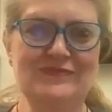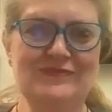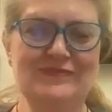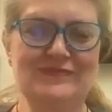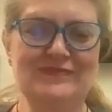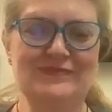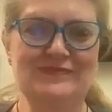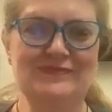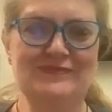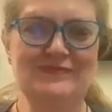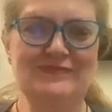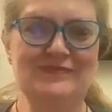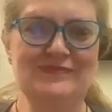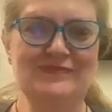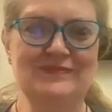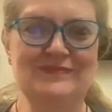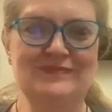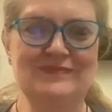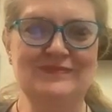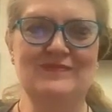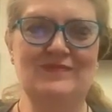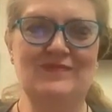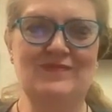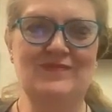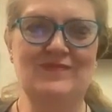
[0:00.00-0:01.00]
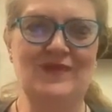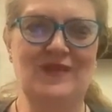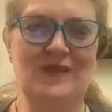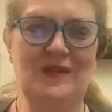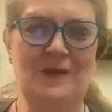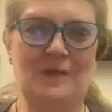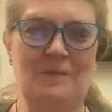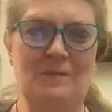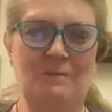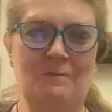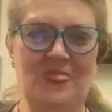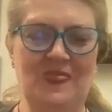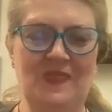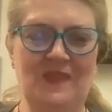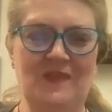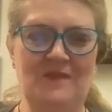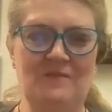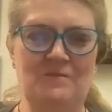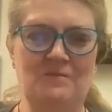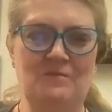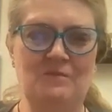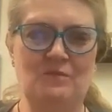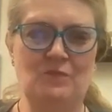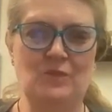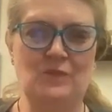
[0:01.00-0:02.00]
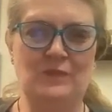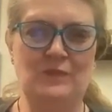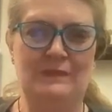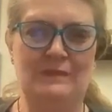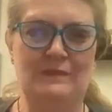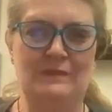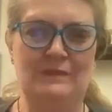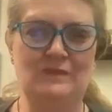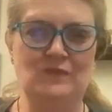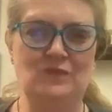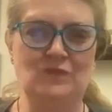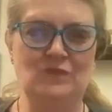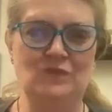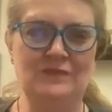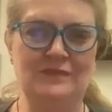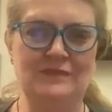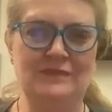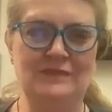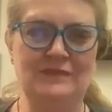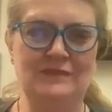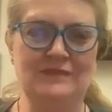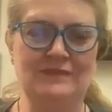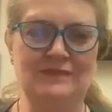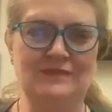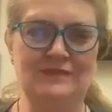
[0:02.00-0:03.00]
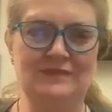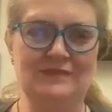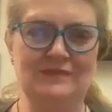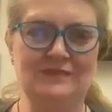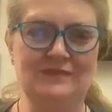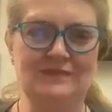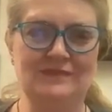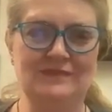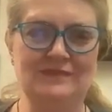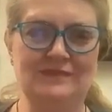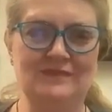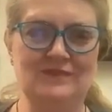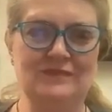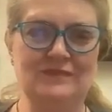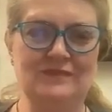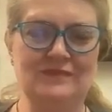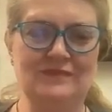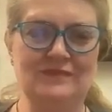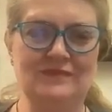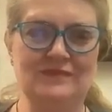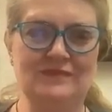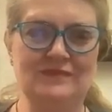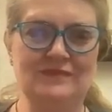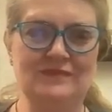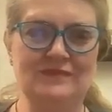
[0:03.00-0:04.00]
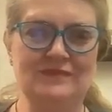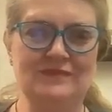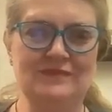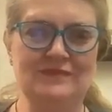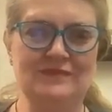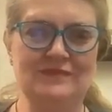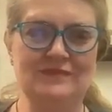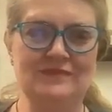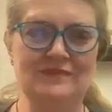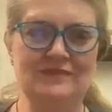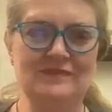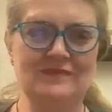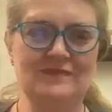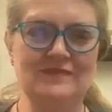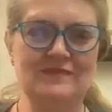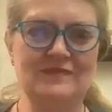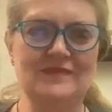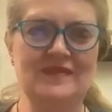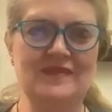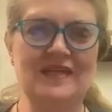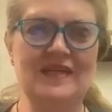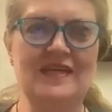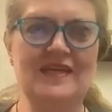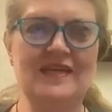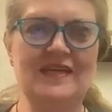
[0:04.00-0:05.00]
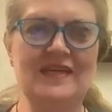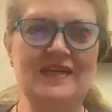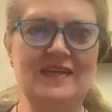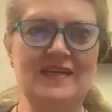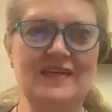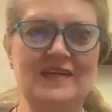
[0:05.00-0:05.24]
(not speaking)